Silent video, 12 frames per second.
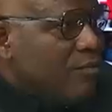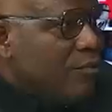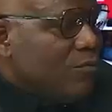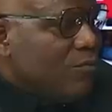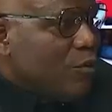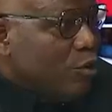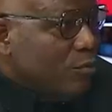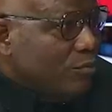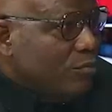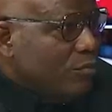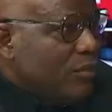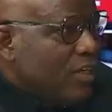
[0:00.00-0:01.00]
of
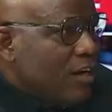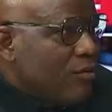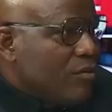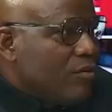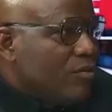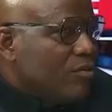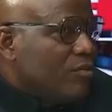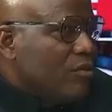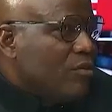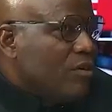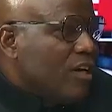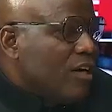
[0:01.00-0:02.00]
volume across
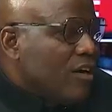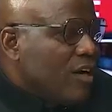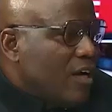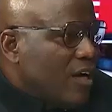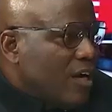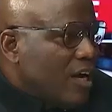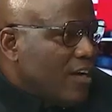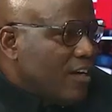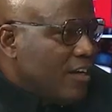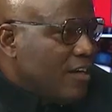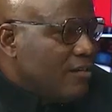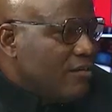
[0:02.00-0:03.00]
all our
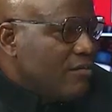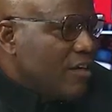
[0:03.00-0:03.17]
aggregate